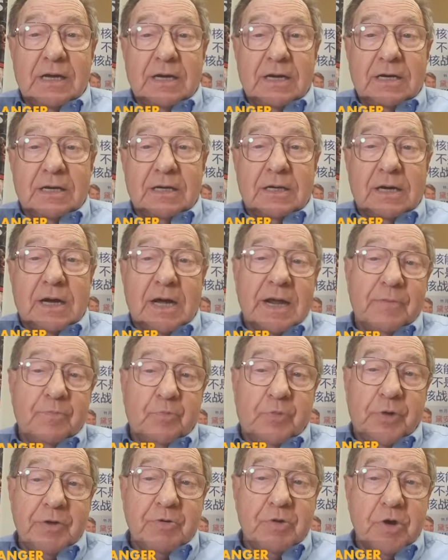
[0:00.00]
I am
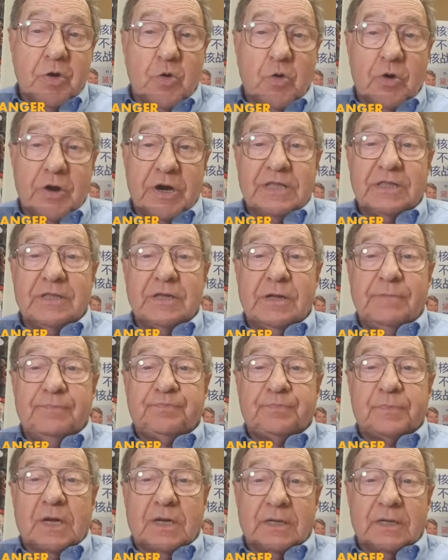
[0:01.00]
pre-recording